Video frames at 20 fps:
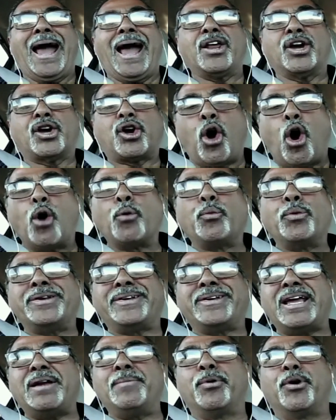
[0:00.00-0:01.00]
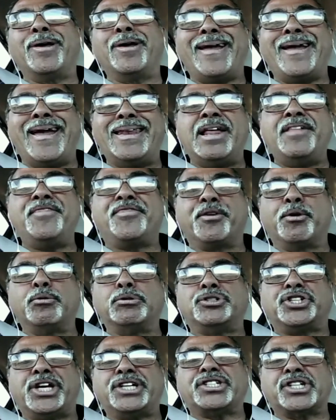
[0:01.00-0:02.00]
and a co-redeemer in and
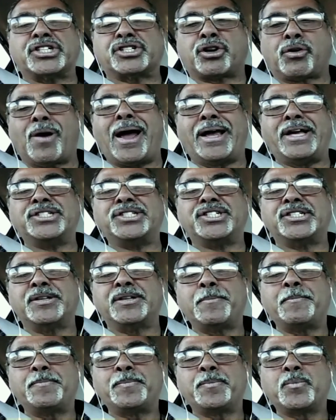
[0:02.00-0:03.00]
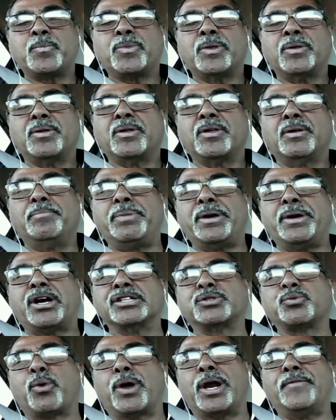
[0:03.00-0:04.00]
through Jesus Christ,
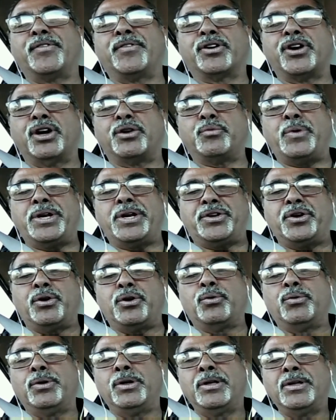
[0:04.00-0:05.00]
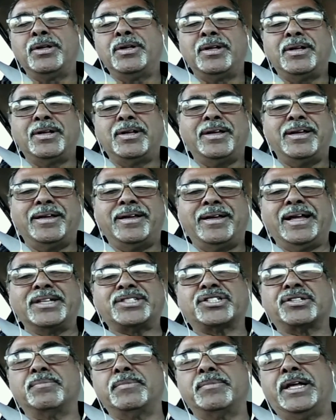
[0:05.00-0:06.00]
because whatever good we do,
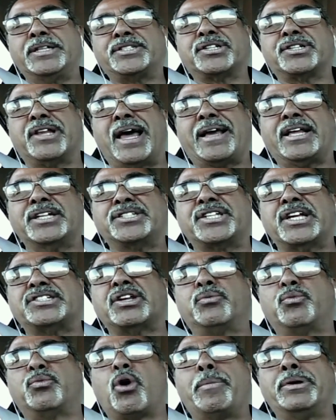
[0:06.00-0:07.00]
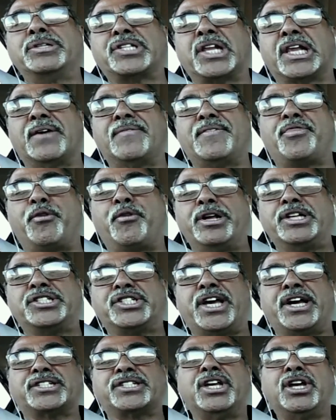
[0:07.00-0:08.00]
it's like it says in Romans
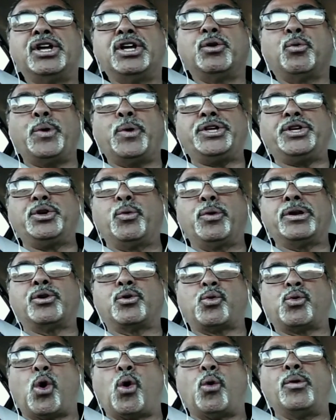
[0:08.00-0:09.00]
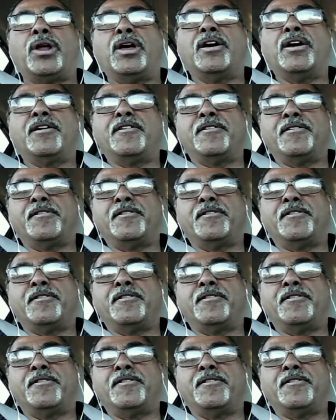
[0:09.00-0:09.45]
11:36, we do it, quote,